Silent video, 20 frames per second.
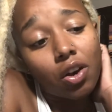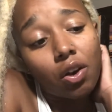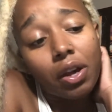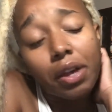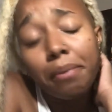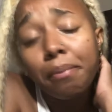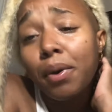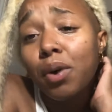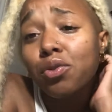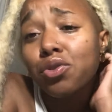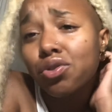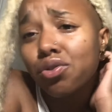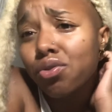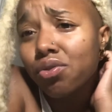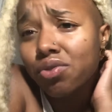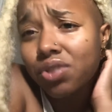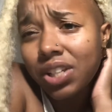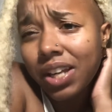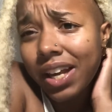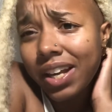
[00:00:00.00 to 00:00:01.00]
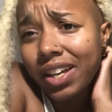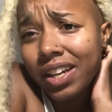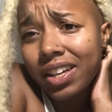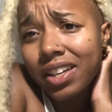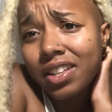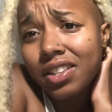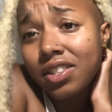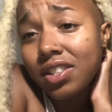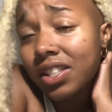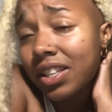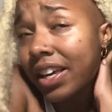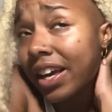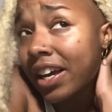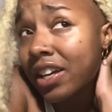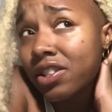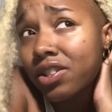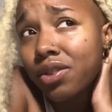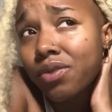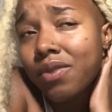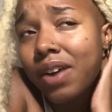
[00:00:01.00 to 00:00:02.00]
emotional check-ins,
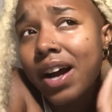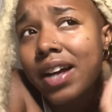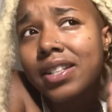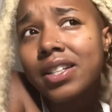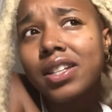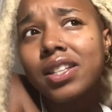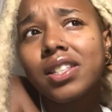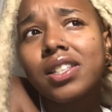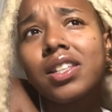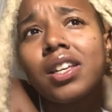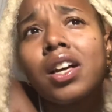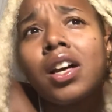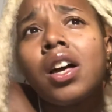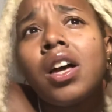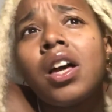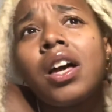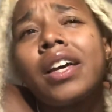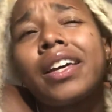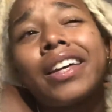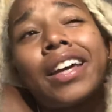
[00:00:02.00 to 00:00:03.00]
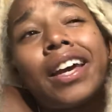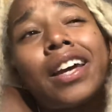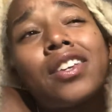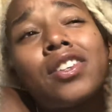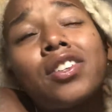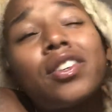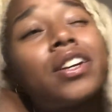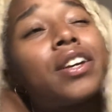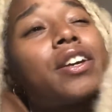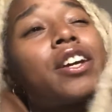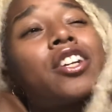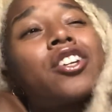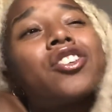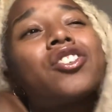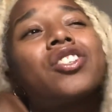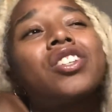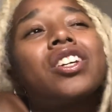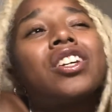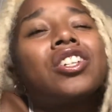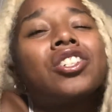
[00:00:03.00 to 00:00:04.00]
Cancer risings, Cancer
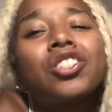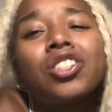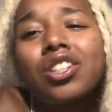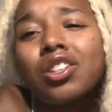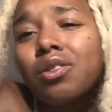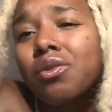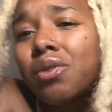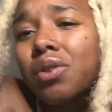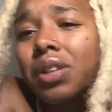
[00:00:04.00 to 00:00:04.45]
energy in general.